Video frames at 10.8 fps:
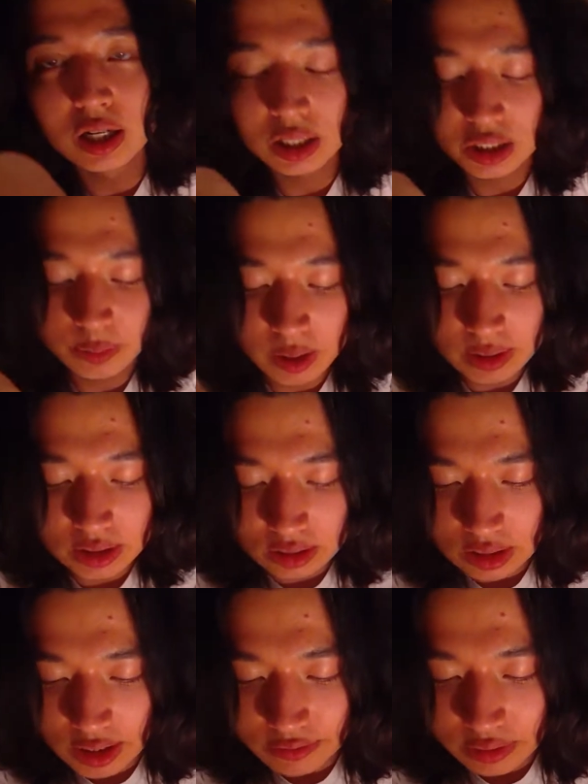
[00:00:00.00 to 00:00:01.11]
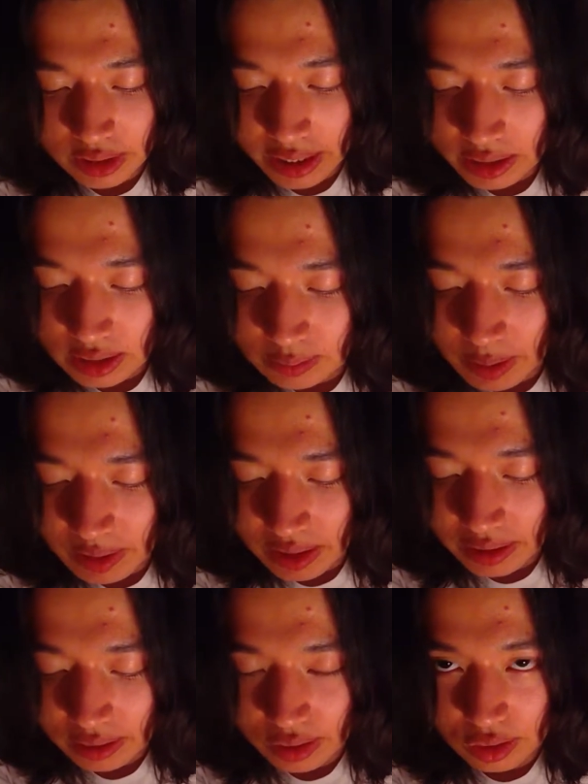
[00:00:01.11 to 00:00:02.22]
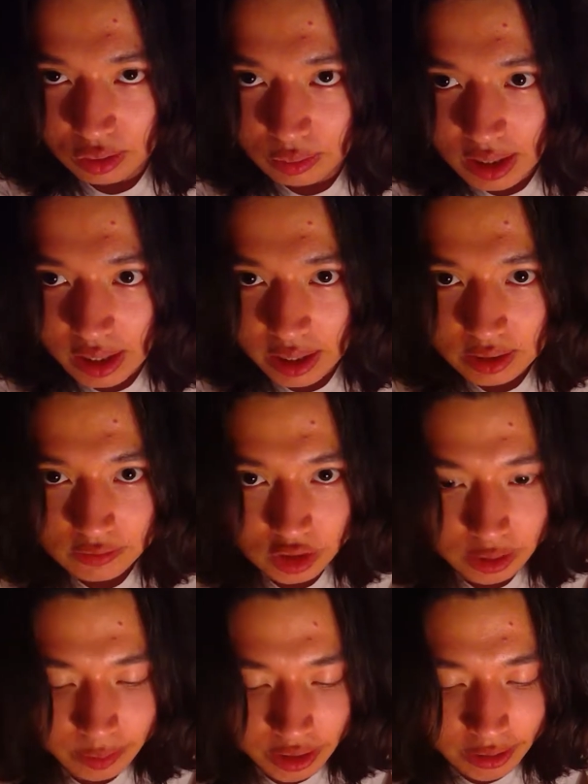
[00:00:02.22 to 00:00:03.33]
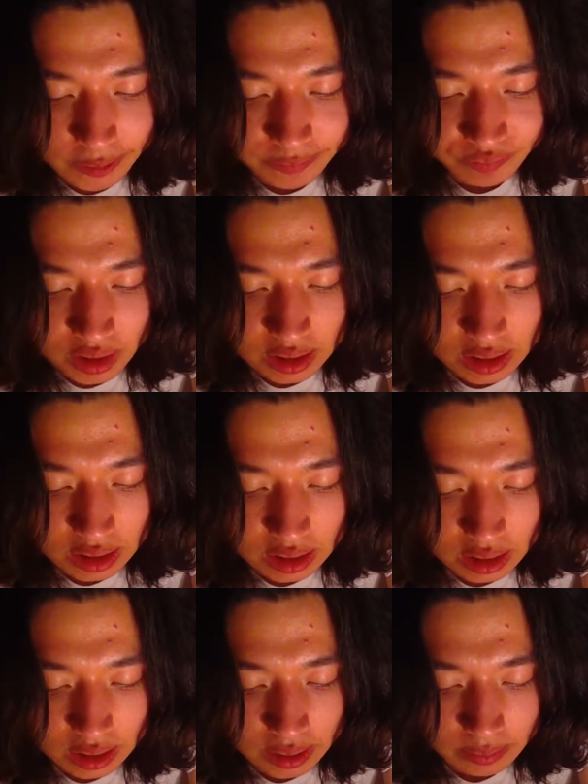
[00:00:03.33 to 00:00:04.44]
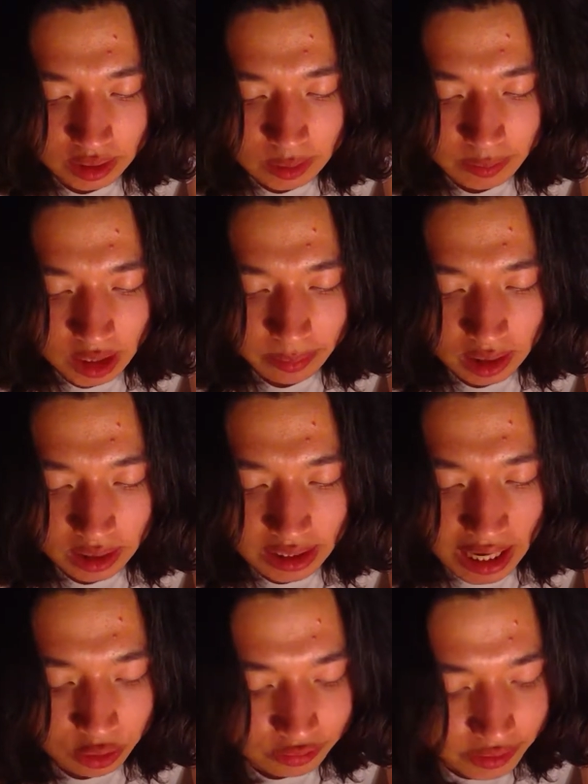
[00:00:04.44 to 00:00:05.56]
I should probably do several layers, maybe like 3 layers of top coat. This is becoming like an hour